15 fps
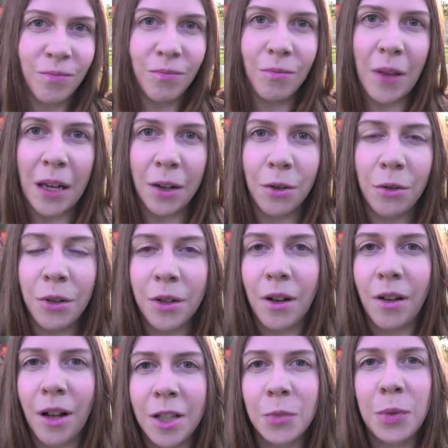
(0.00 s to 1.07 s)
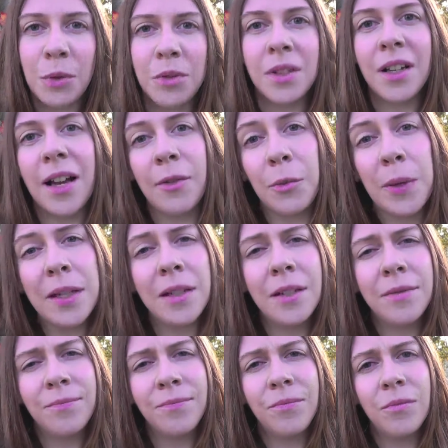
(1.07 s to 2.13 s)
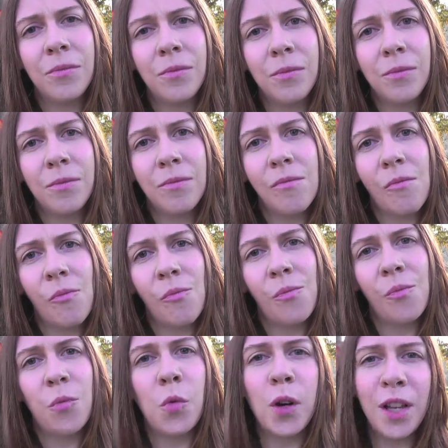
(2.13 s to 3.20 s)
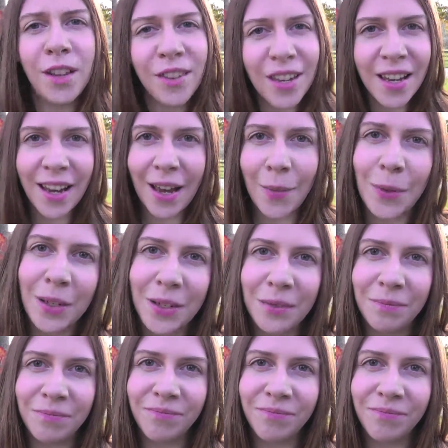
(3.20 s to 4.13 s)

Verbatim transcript: medical and hospitals and government. What do you think happened?